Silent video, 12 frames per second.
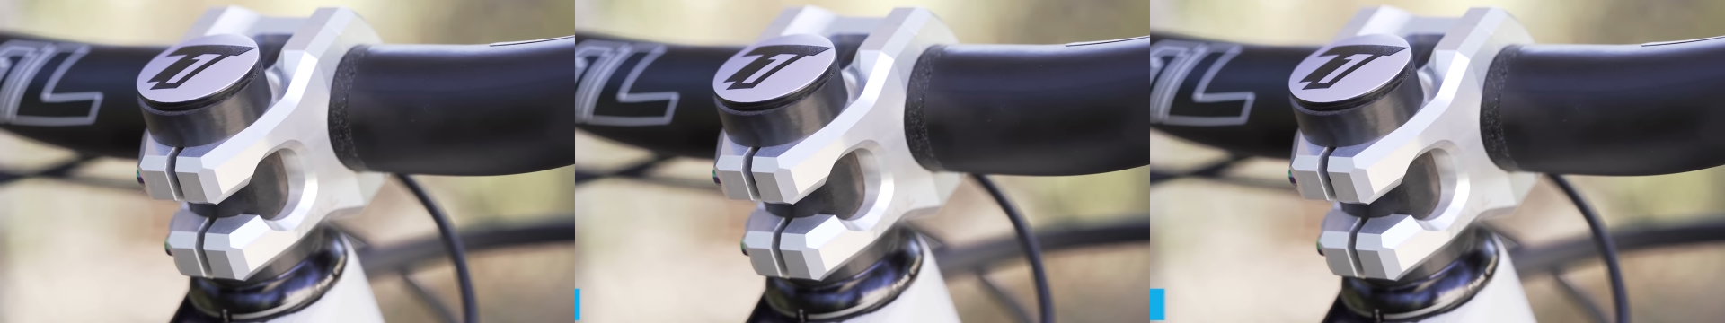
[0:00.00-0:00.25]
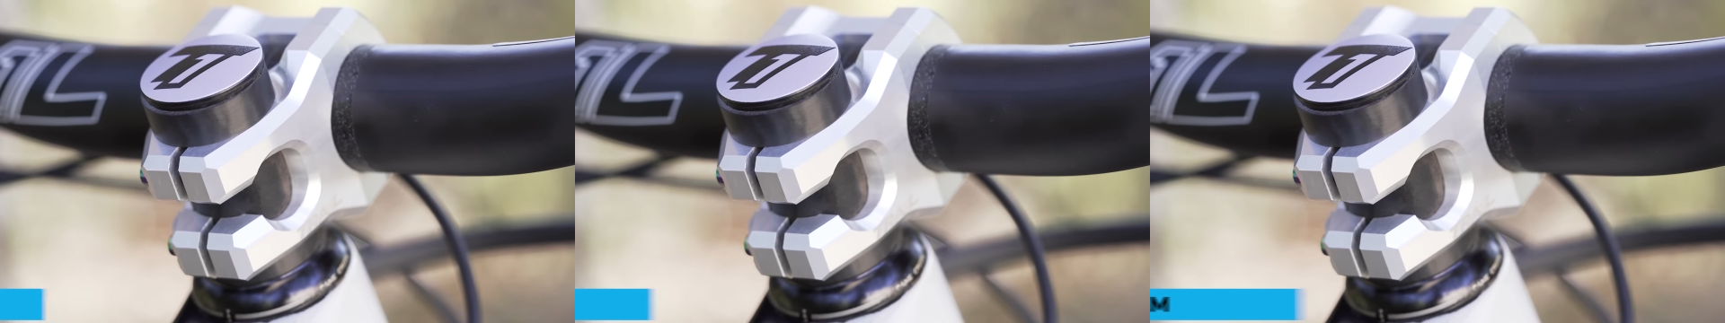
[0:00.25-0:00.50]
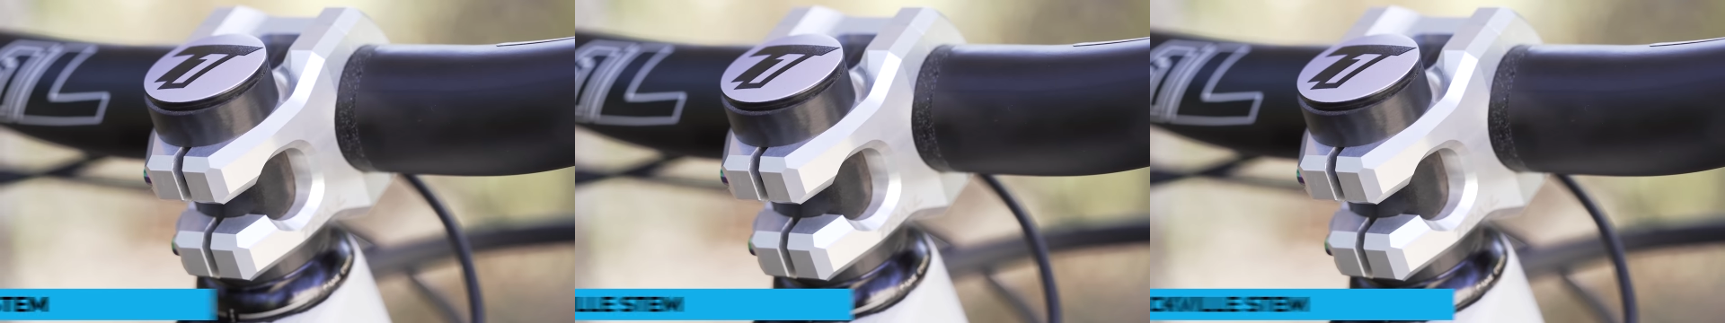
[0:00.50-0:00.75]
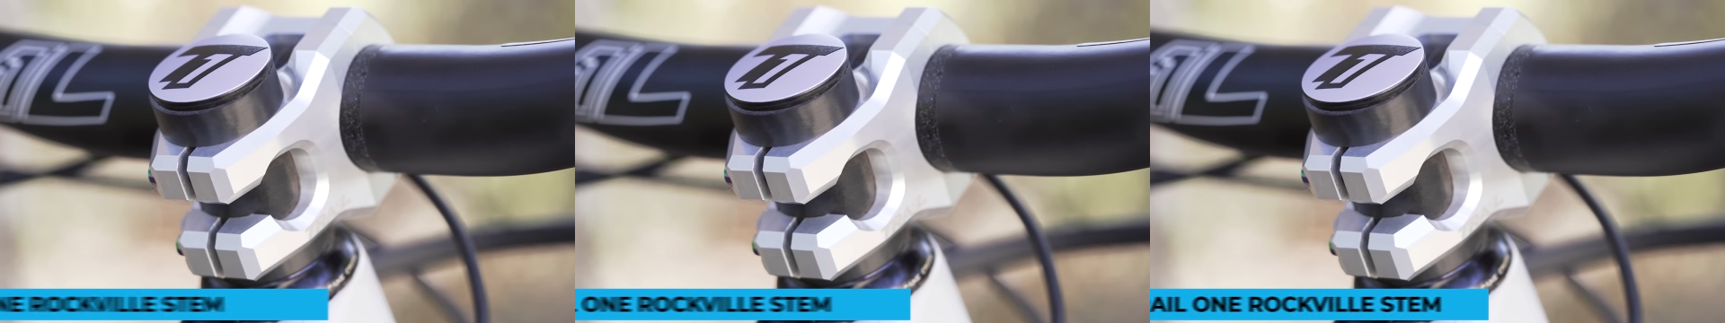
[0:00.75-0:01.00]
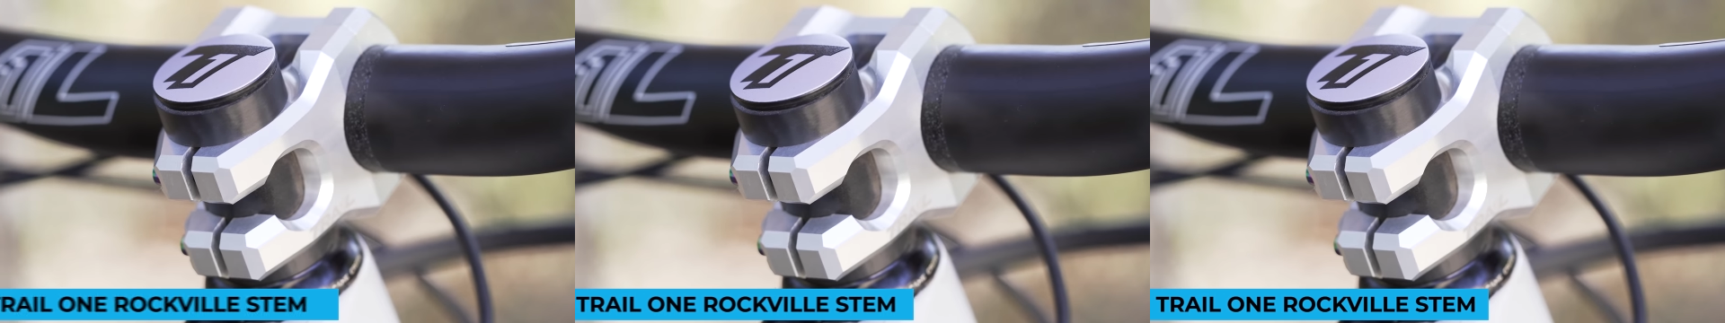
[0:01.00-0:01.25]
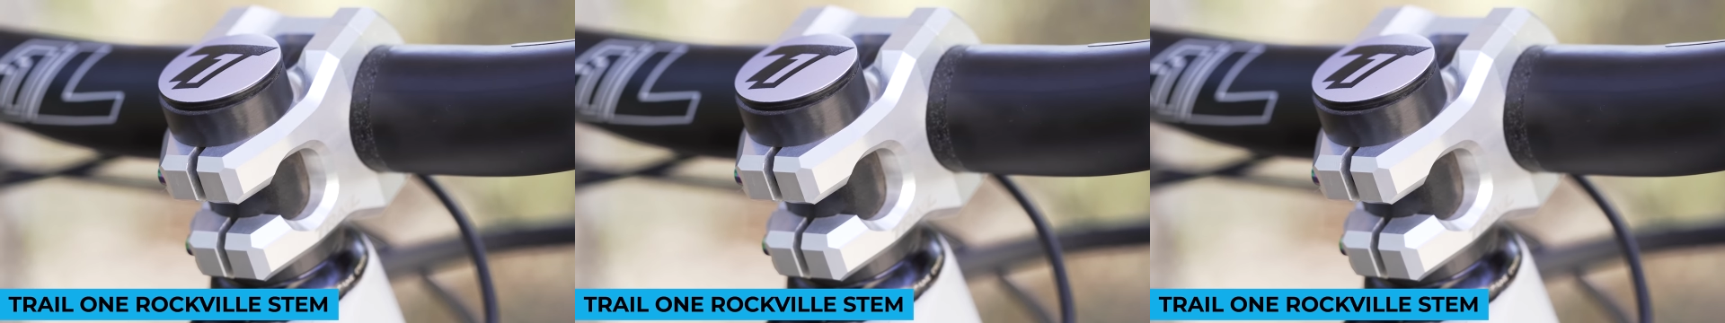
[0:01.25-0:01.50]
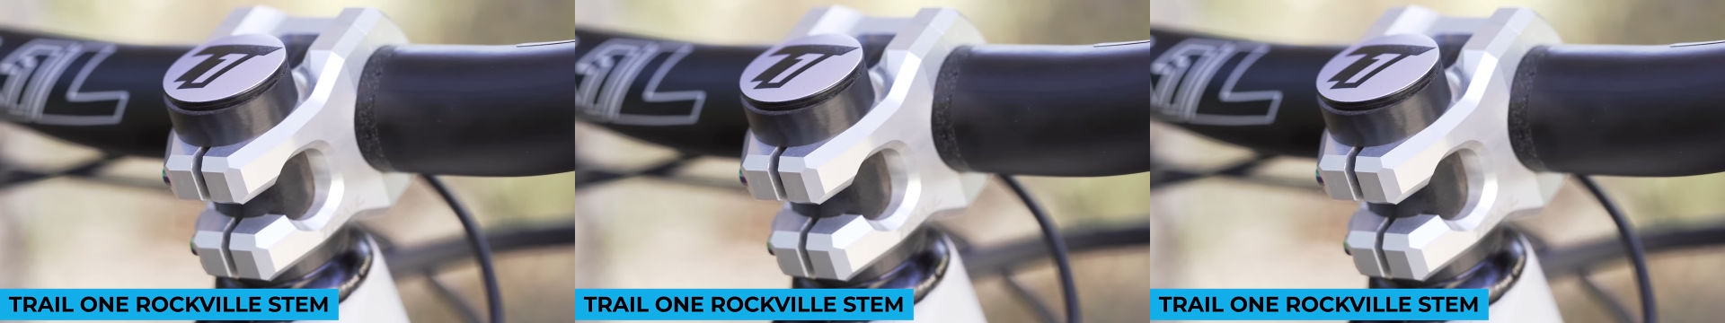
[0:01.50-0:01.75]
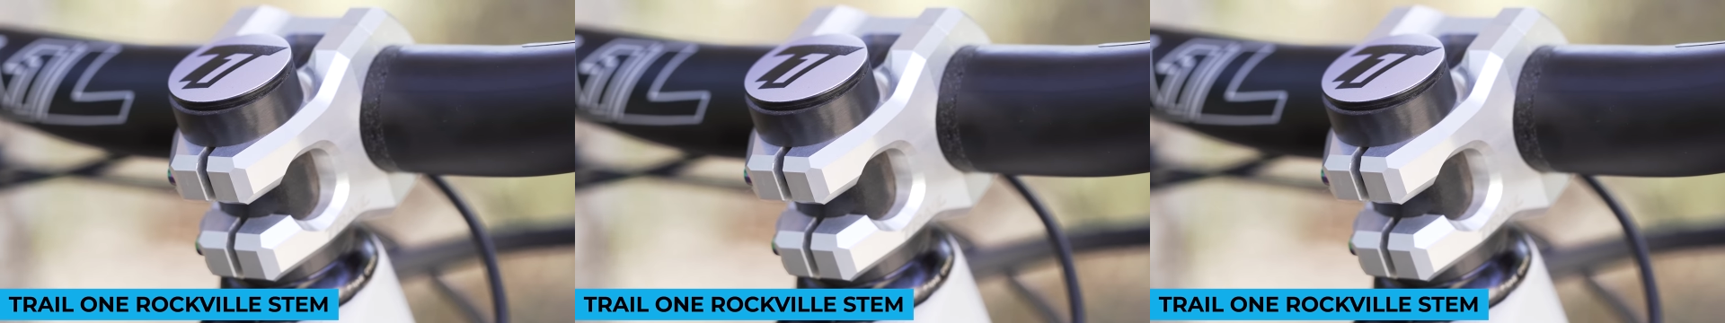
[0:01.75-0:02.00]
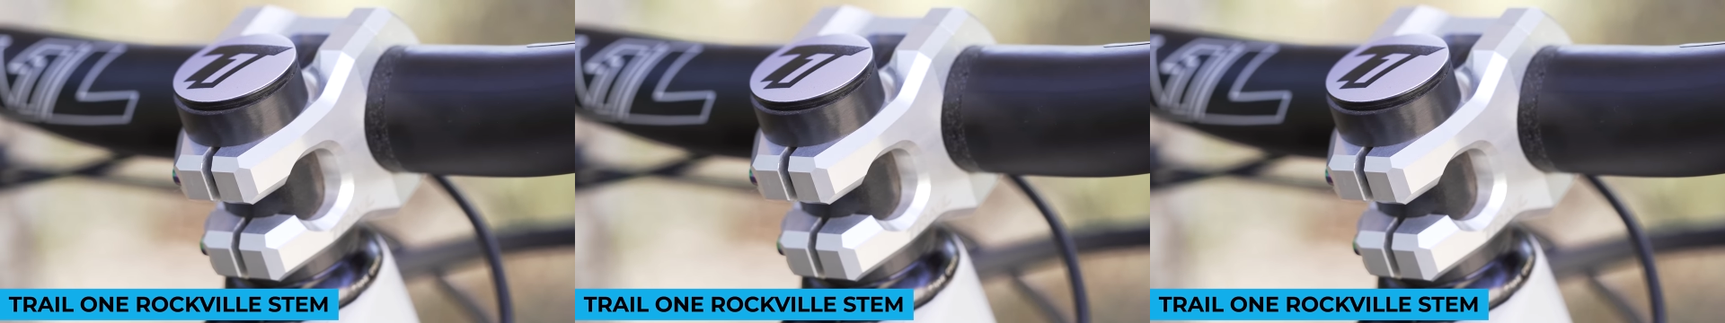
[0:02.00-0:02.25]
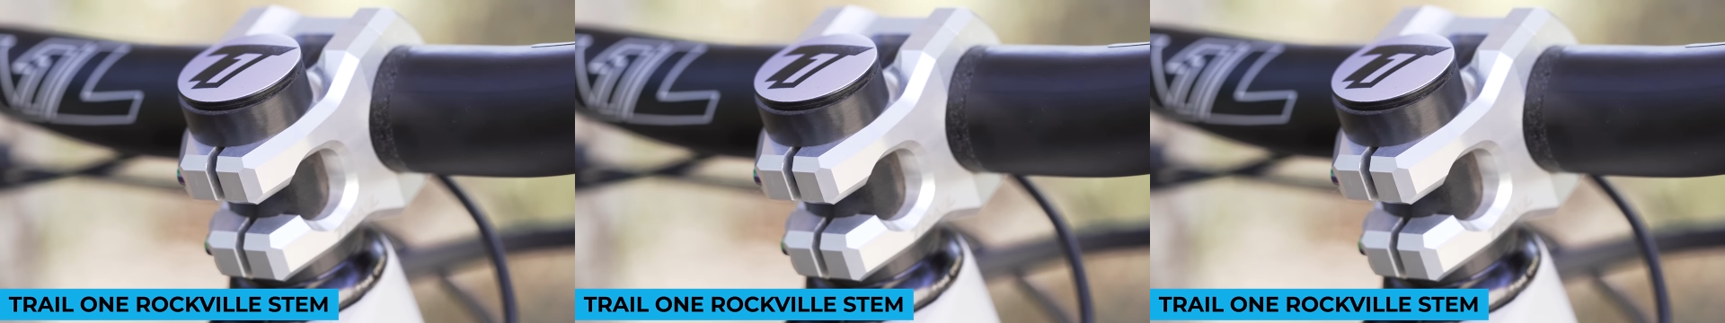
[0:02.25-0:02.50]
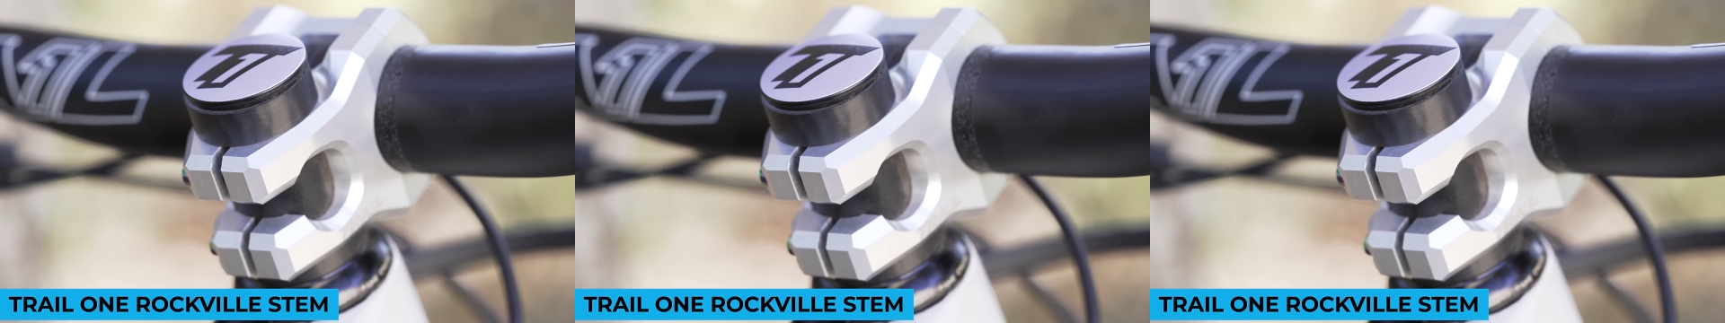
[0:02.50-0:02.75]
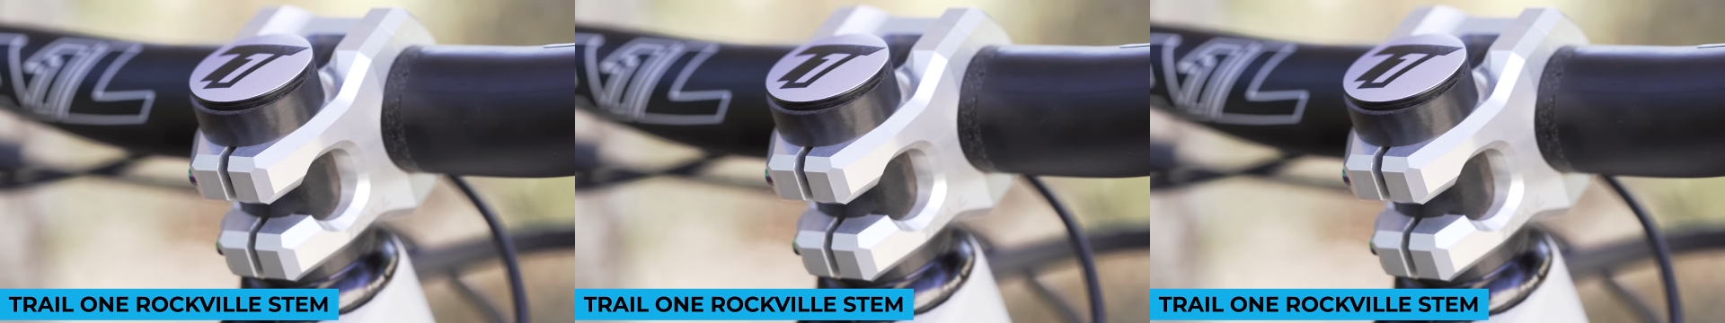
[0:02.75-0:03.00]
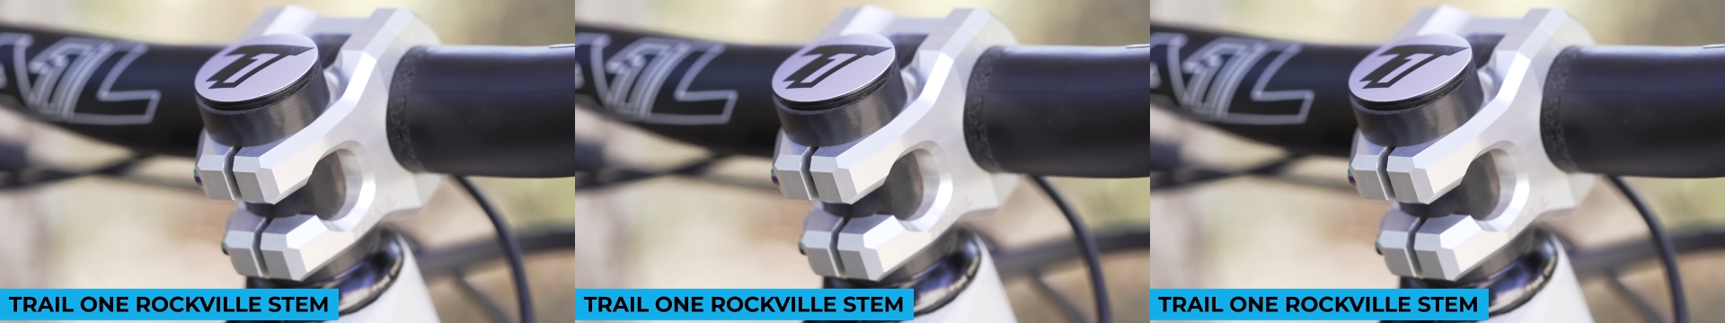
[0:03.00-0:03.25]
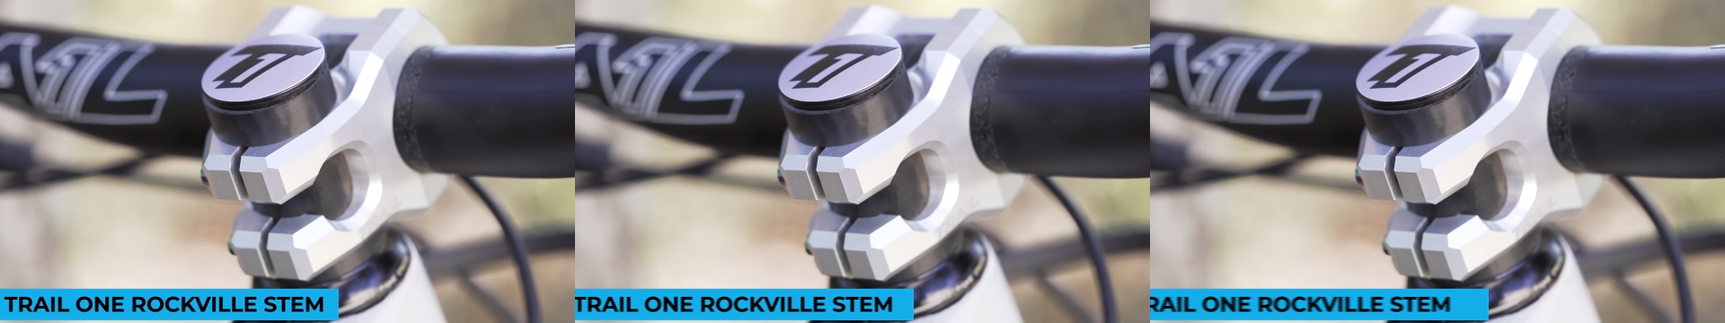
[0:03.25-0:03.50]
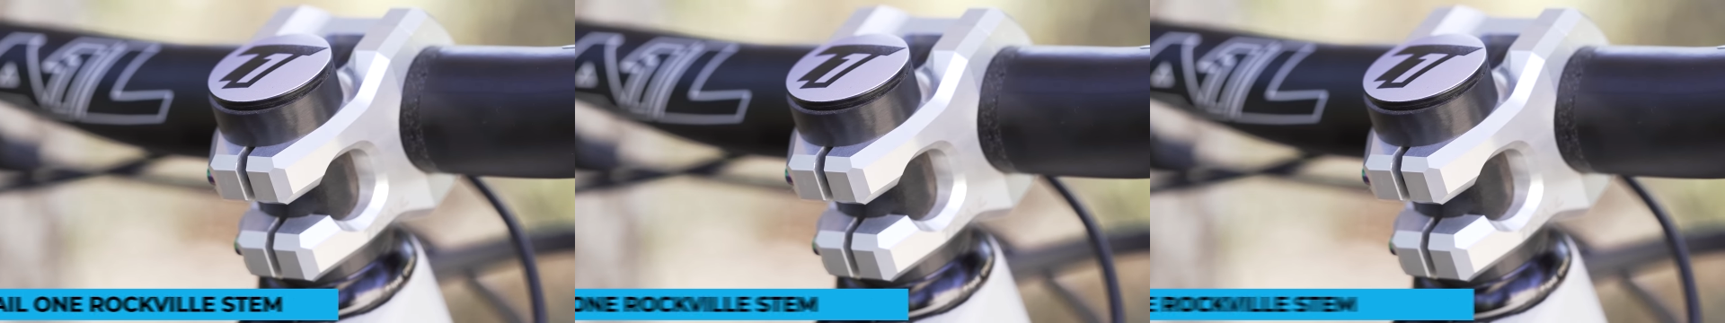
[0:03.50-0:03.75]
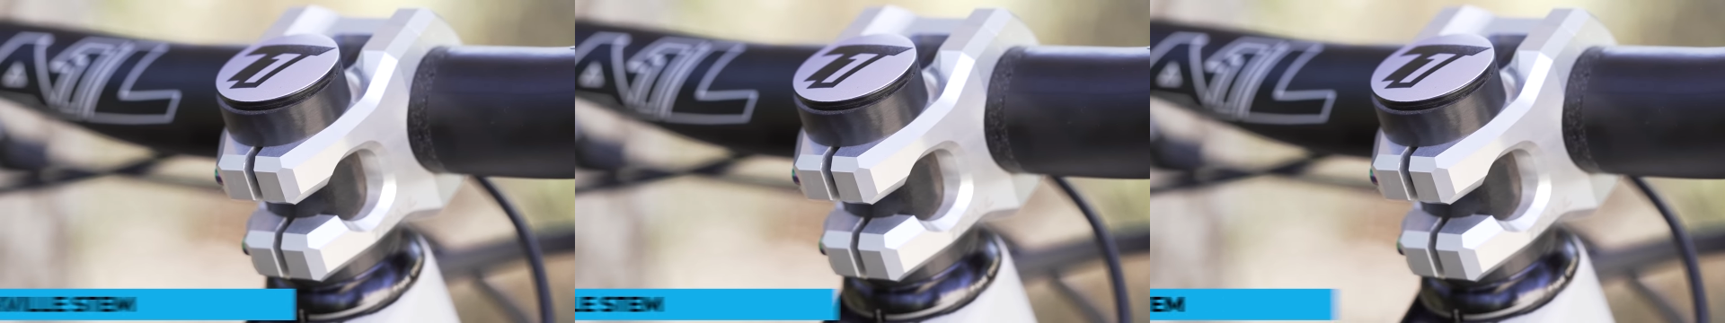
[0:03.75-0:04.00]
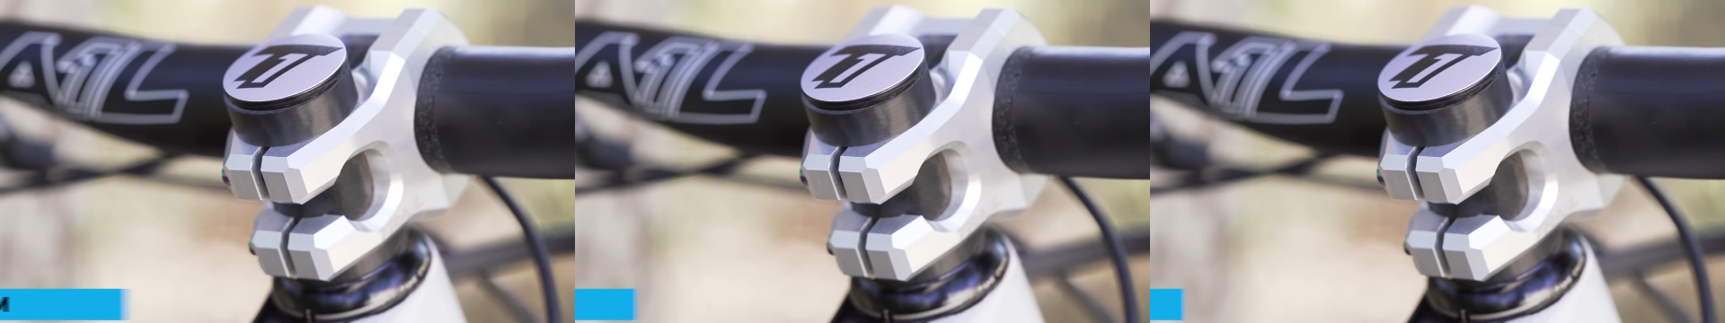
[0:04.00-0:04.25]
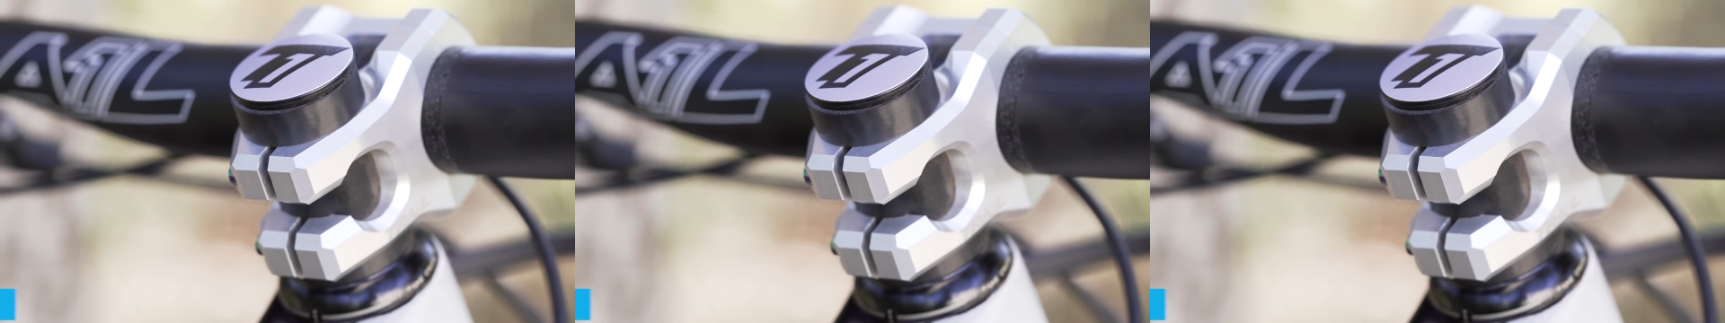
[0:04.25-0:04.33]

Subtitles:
(no speaker visible)